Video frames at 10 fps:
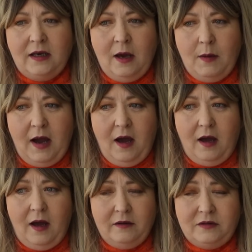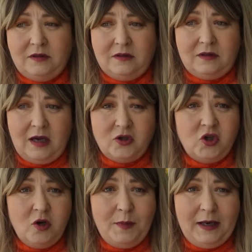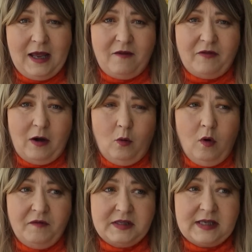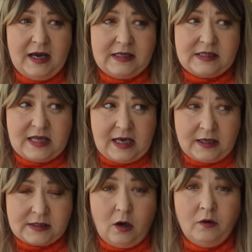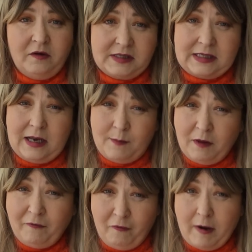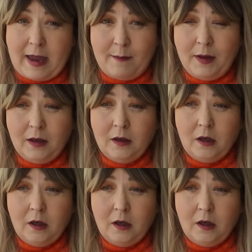Now I I, I do believe that oversized things on a slimmer frame